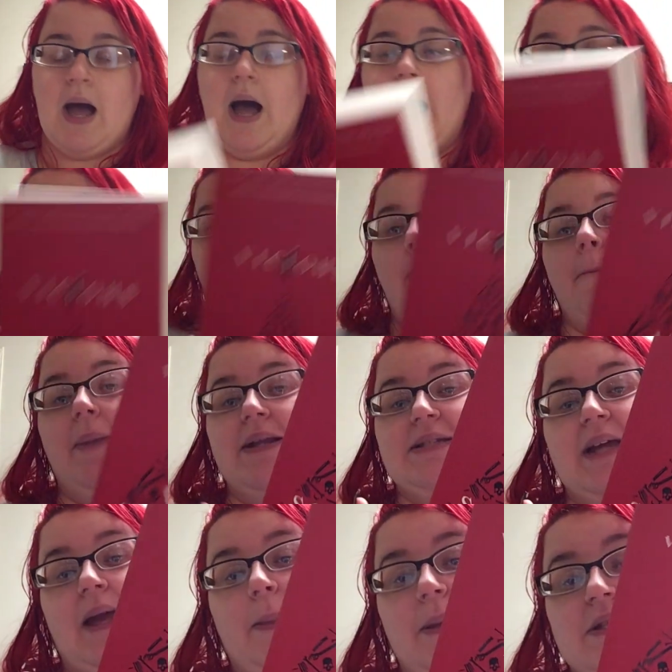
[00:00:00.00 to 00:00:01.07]
Um, but I
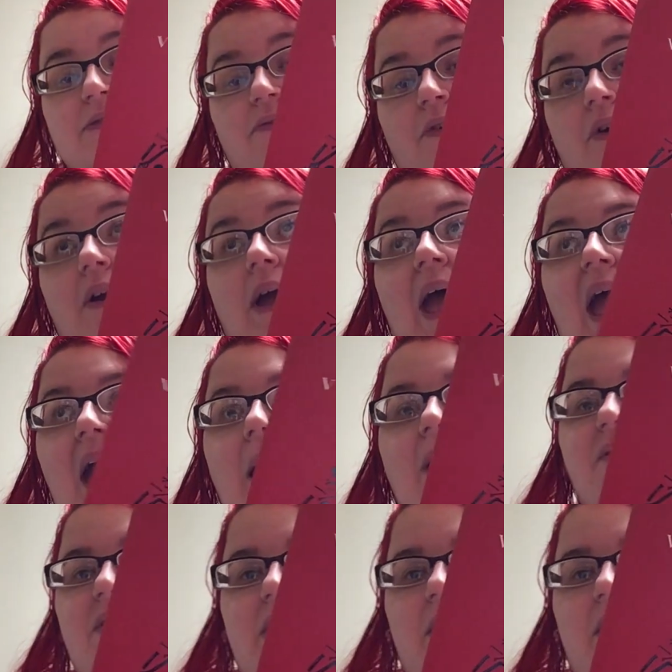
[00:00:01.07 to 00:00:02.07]
did get this for a hell of a